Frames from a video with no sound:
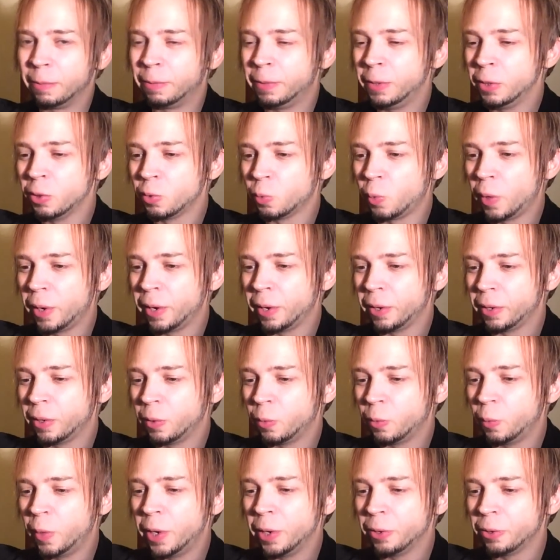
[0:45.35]
It feels weird
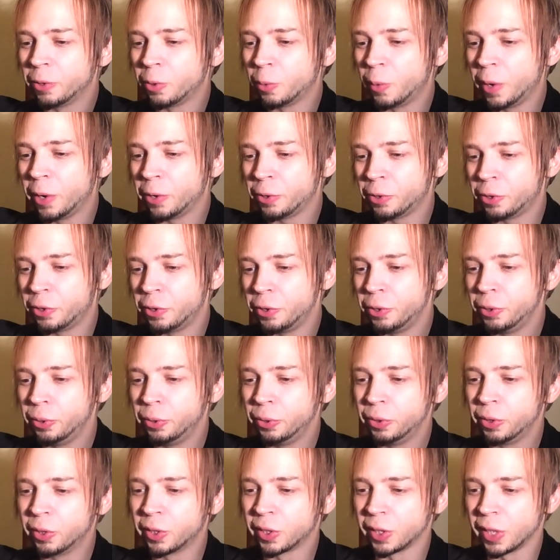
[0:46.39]
to wear
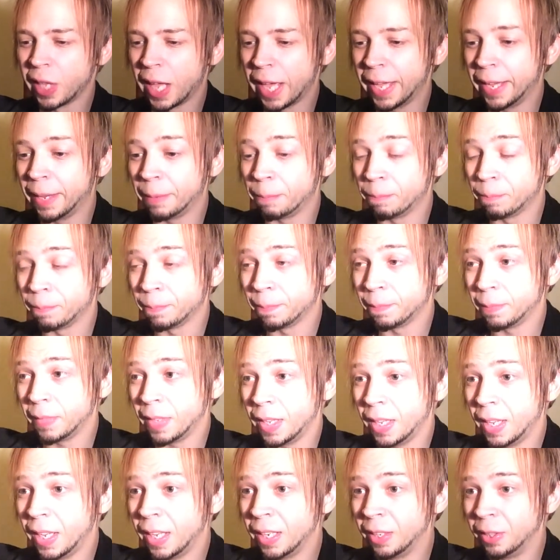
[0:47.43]
shoes like
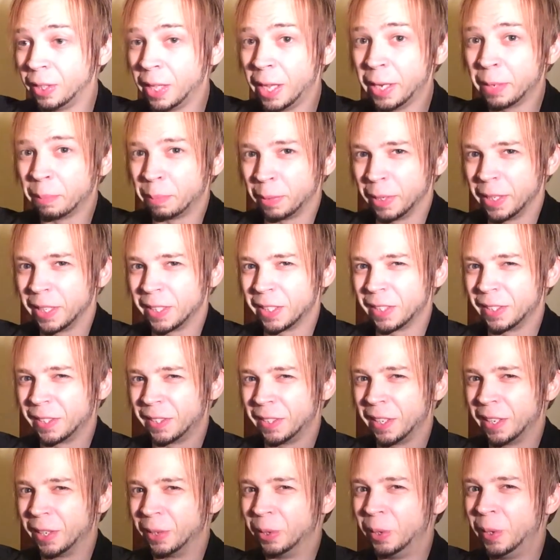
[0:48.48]
in a lot of
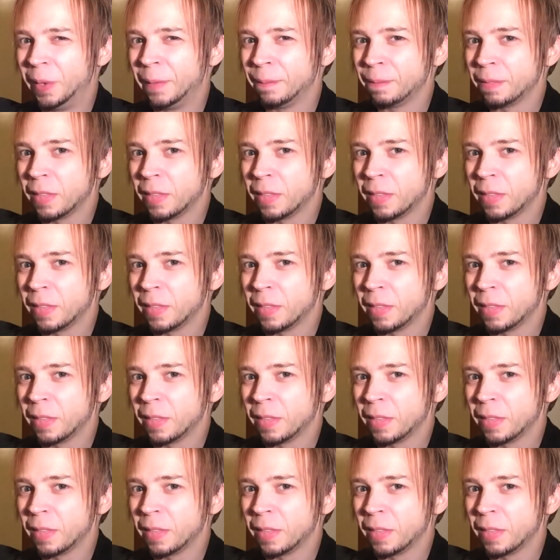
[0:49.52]
places now.